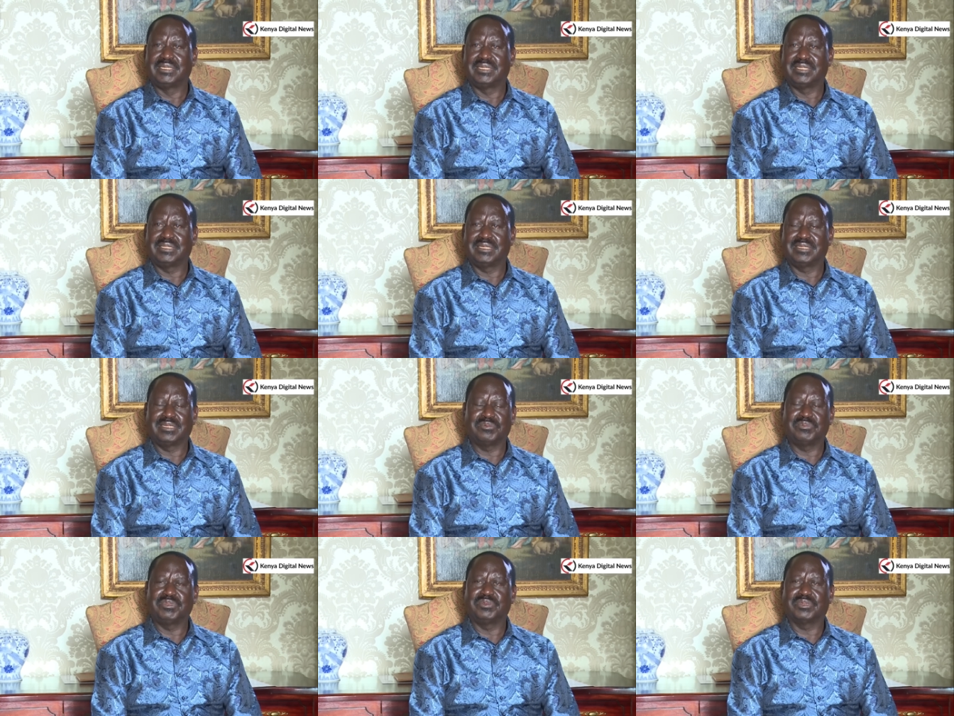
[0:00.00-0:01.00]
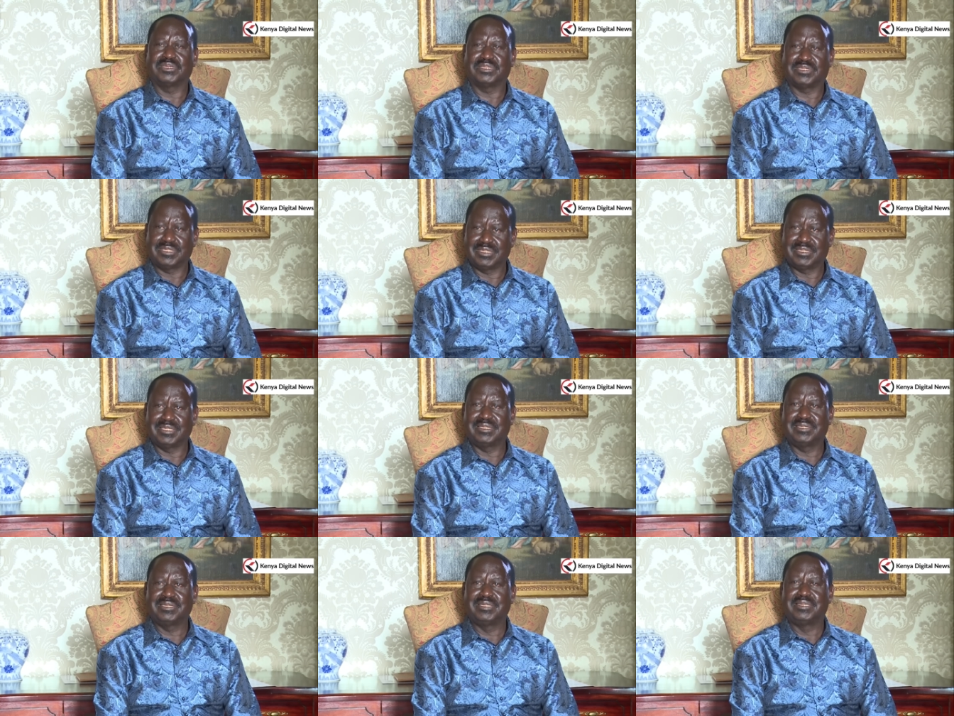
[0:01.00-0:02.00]
that has been
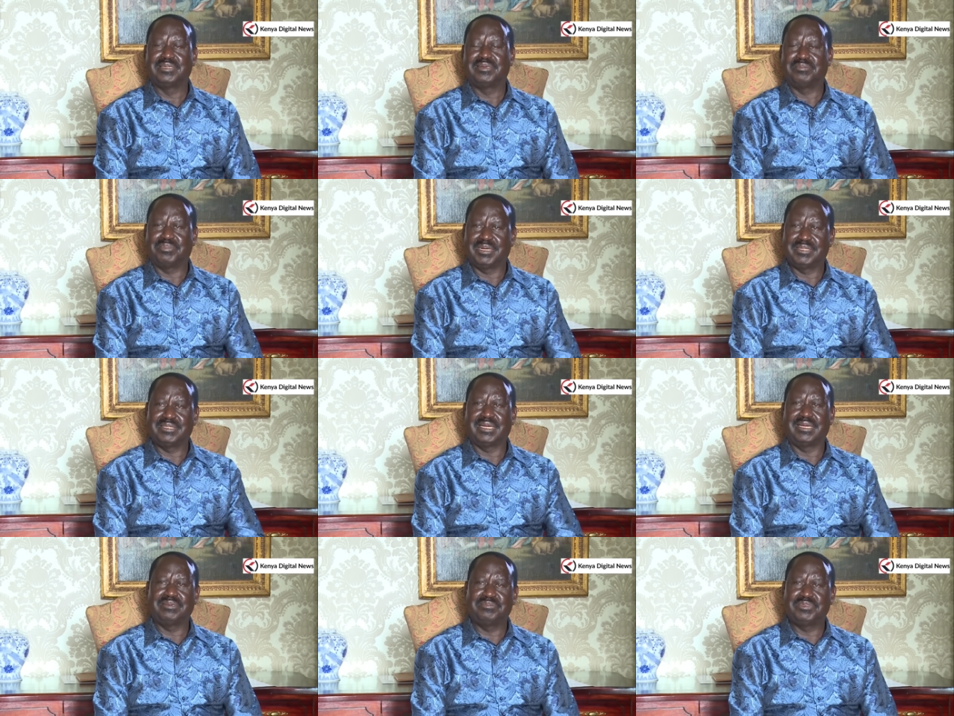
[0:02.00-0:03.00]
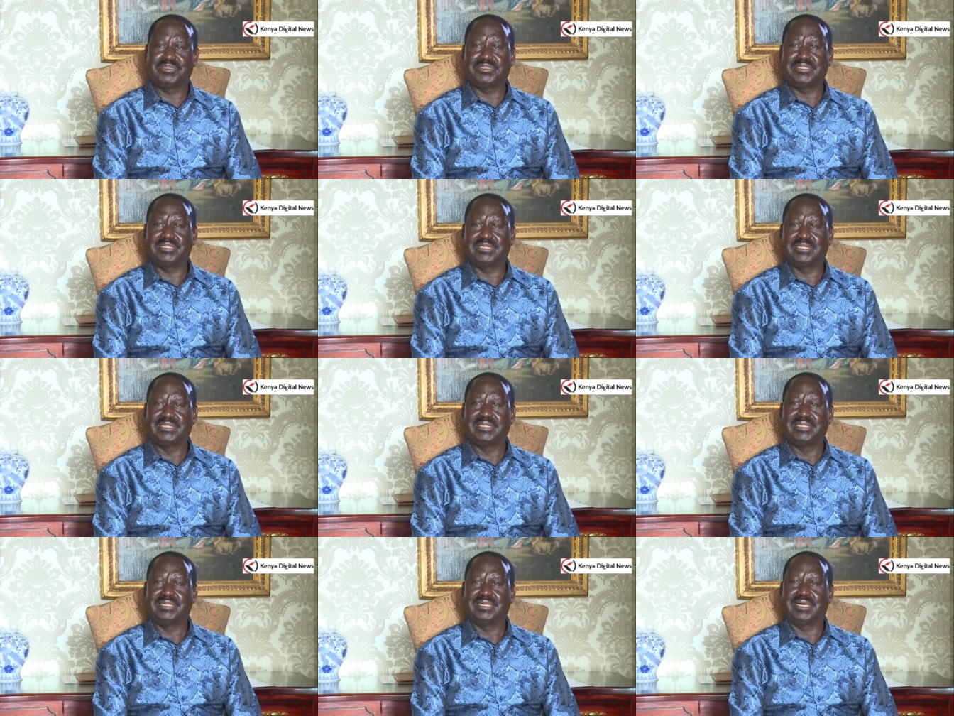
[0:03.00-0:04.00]
orchestrated by the IEBC
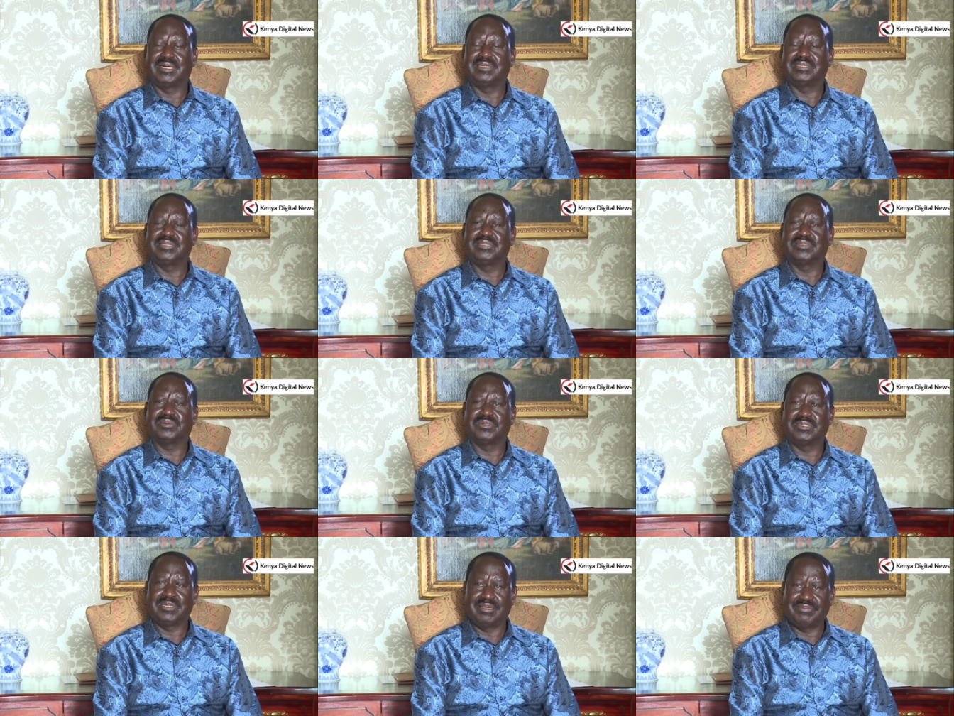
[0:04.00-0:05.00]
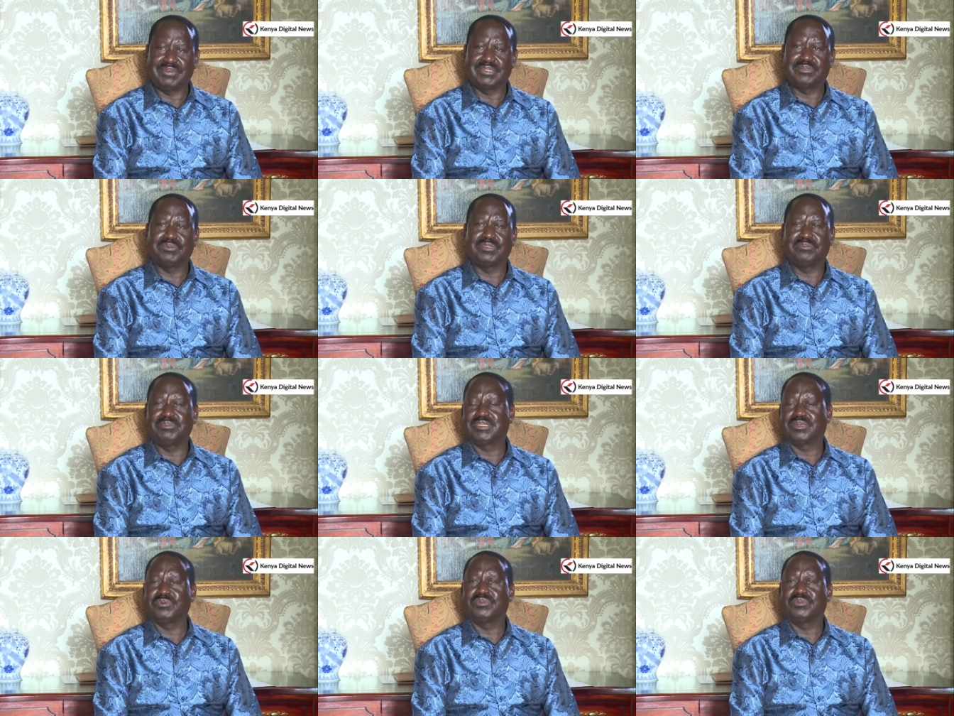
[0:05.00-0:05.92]
and in connivance with Mr.